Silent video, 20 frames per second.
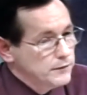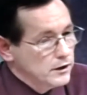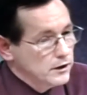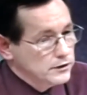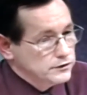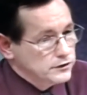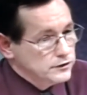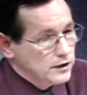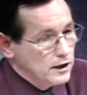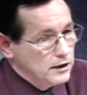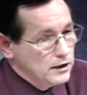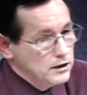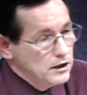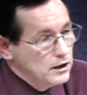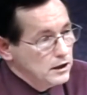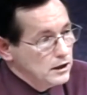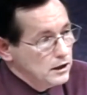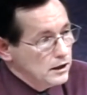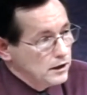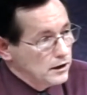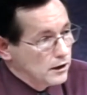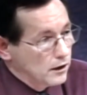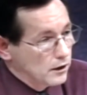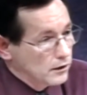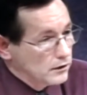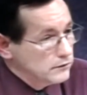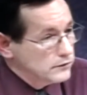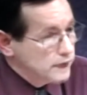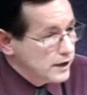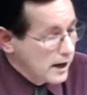our state, and
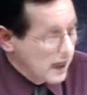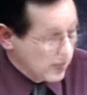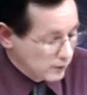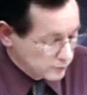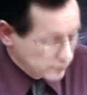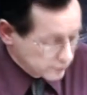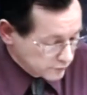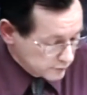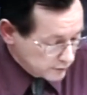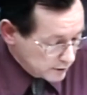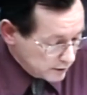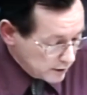our towns.